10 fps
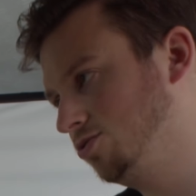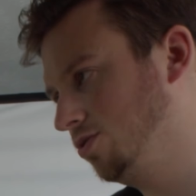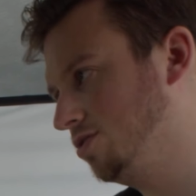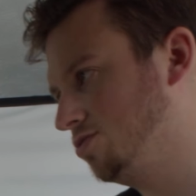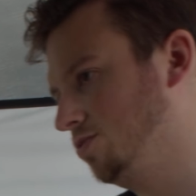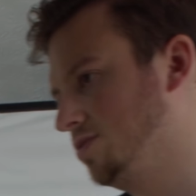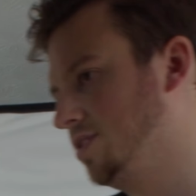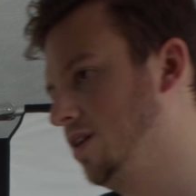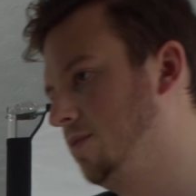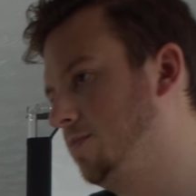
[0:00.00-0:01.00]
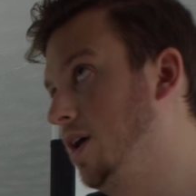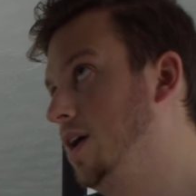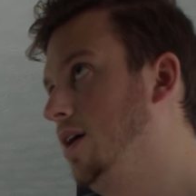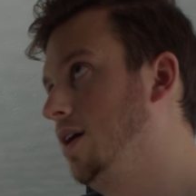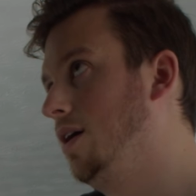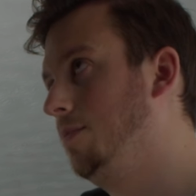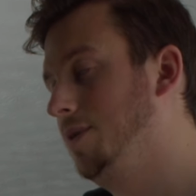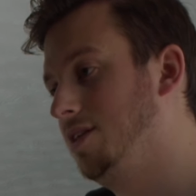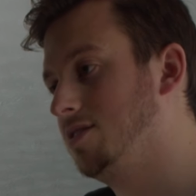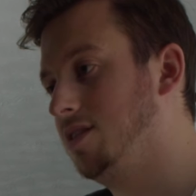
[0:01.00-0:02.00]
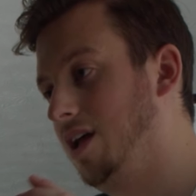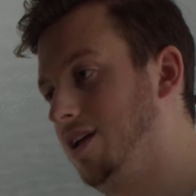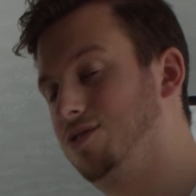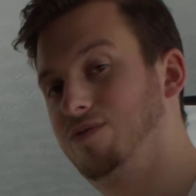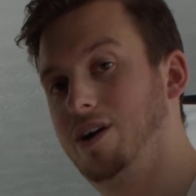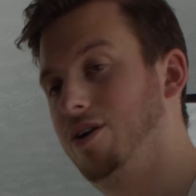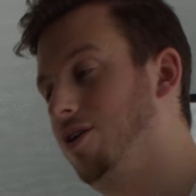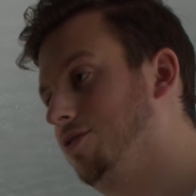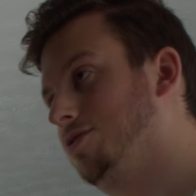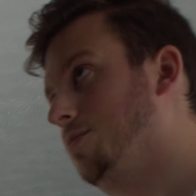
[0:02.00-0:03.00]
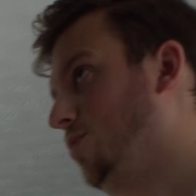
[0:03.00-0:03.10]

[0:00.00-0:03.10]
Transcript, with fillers: traditional setup um, and this light is very hard to